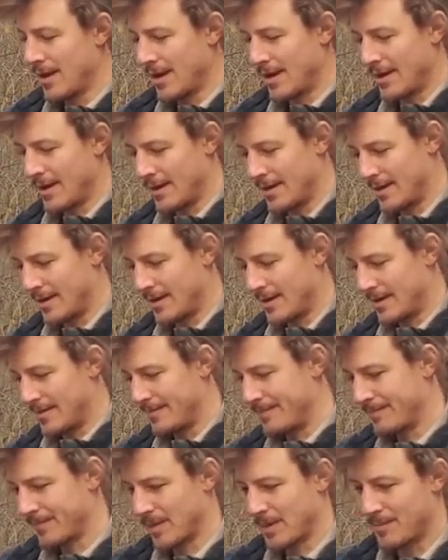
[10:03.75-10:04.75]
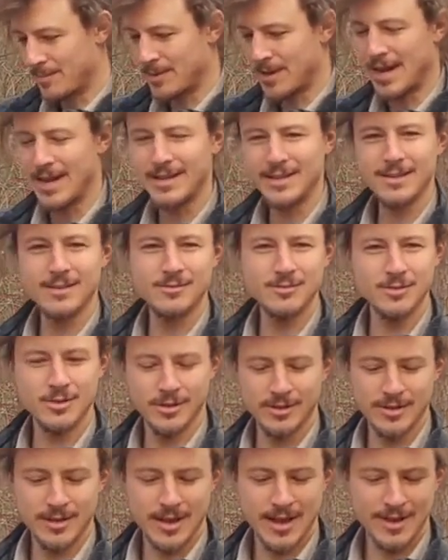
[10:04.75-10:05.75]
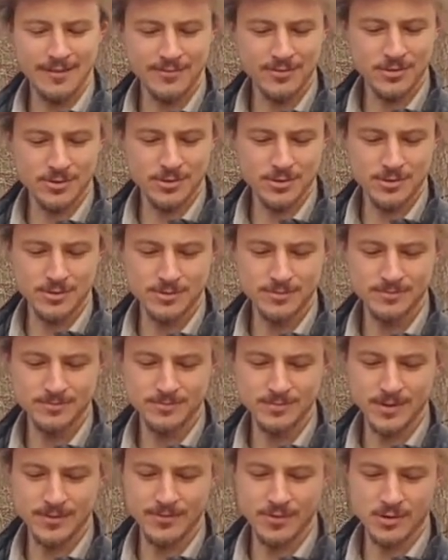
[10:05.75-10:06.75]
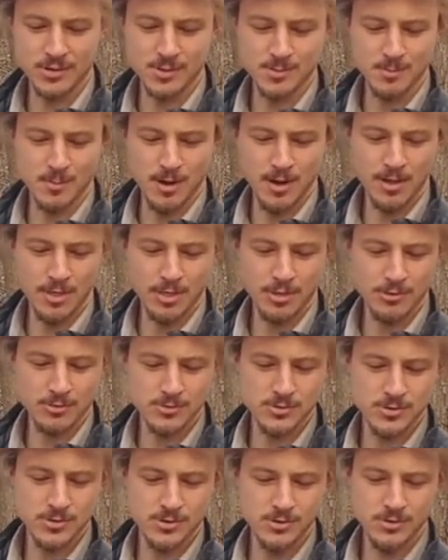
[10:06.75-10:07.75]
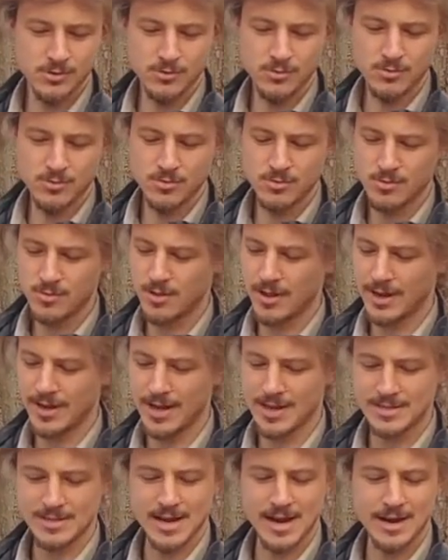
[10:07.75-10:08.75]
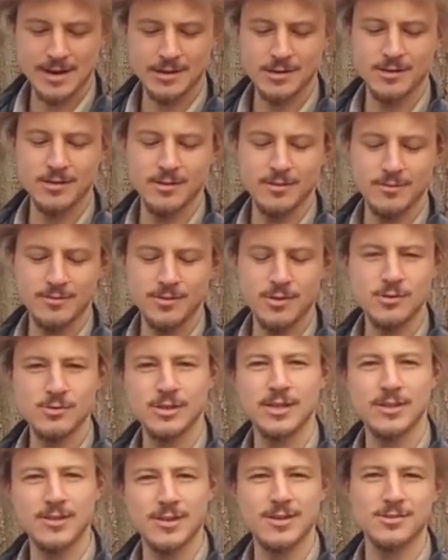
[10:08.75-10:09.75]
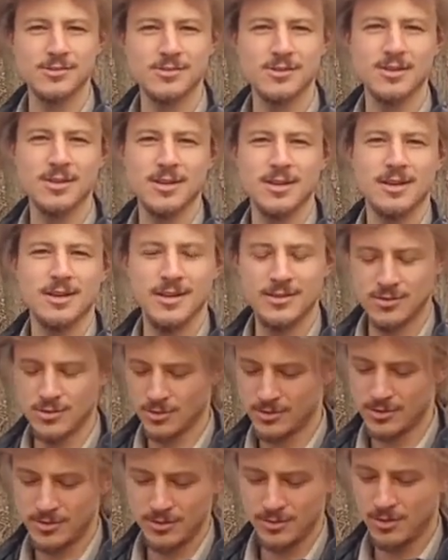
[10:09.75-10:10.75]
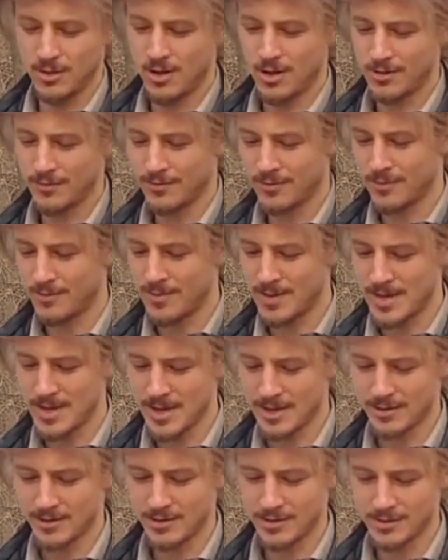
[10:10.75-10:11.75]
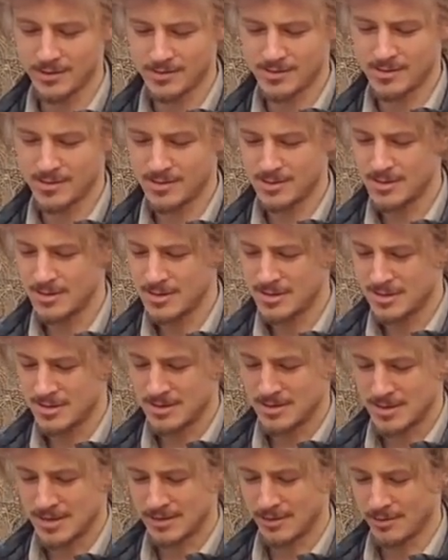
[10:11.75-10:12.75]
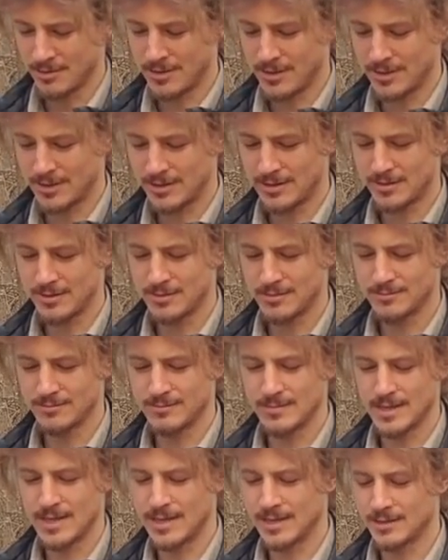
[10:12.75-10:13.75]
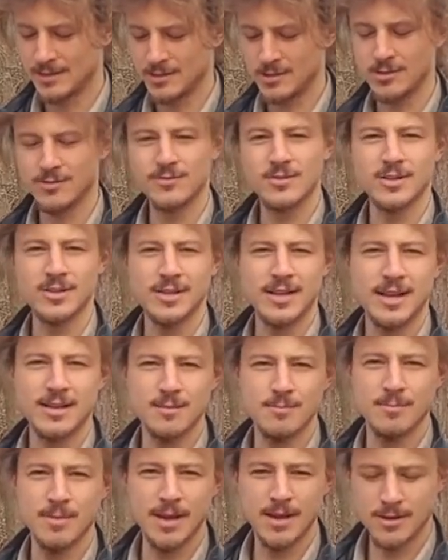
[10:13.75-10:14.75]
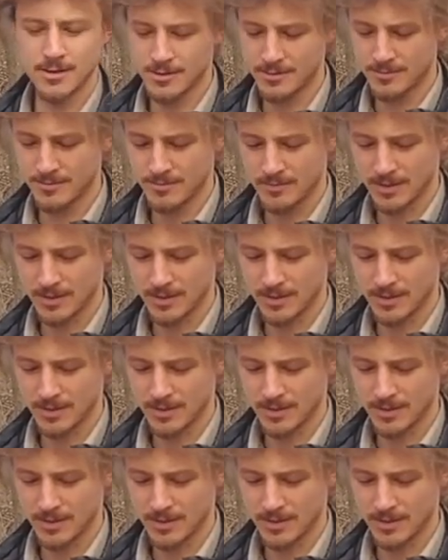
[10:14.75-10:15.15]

But I didn't really, after the first month or two, I got tired of using this. It took too long for me. I don't think I could have done it any better.